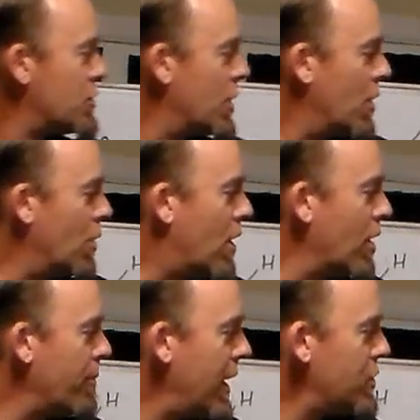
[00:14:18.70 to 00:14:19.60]
So
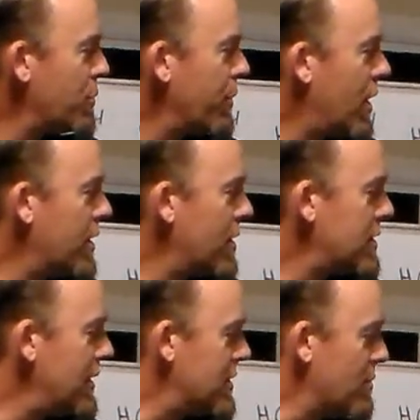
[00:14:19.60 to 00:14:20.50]
our major
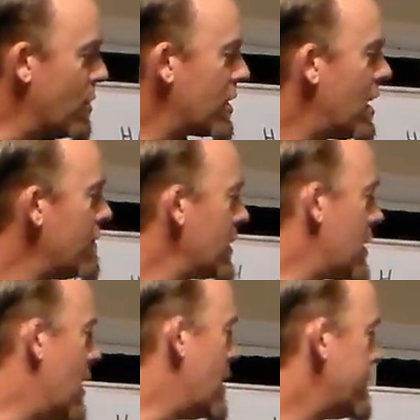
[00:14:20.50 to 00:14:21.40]
product is the
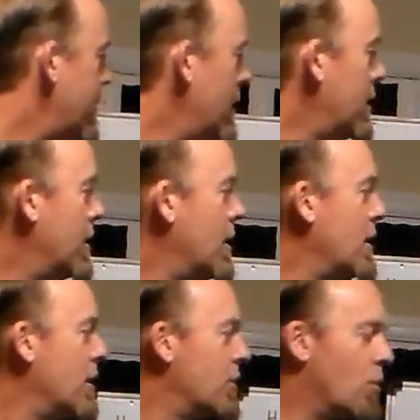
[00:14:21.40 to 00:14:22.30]
Markovnikov.
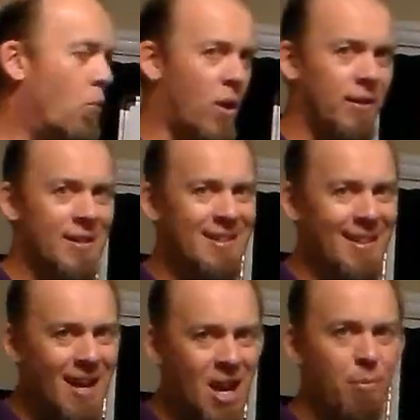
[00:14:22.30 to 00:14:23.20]
The one
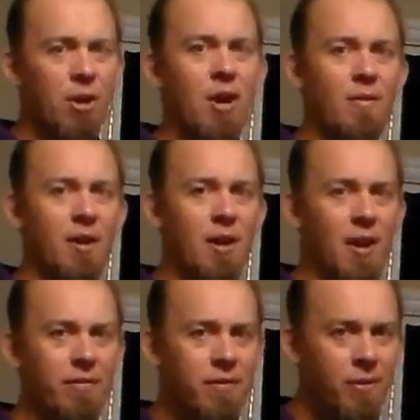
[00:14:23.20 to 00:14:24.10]
that's not
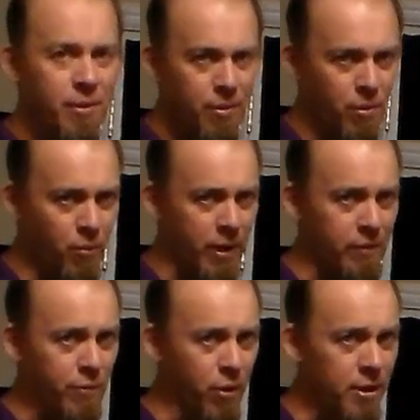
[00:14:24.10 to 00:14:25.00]
Markovnikov,
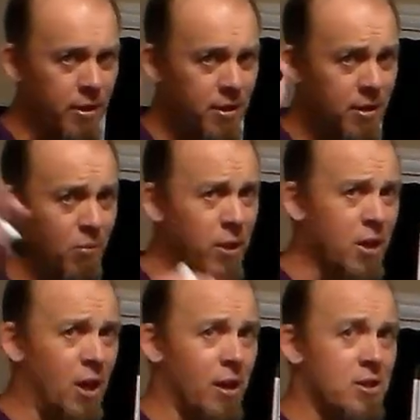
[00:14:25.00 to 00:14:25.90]
wait for it,
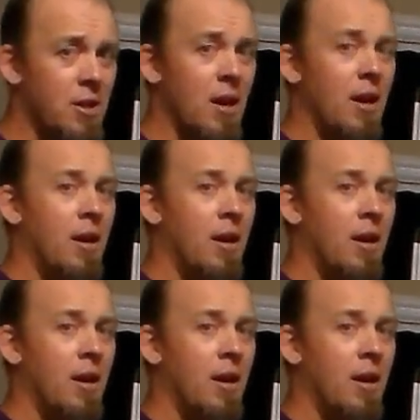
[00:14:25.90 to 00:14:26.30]
we call it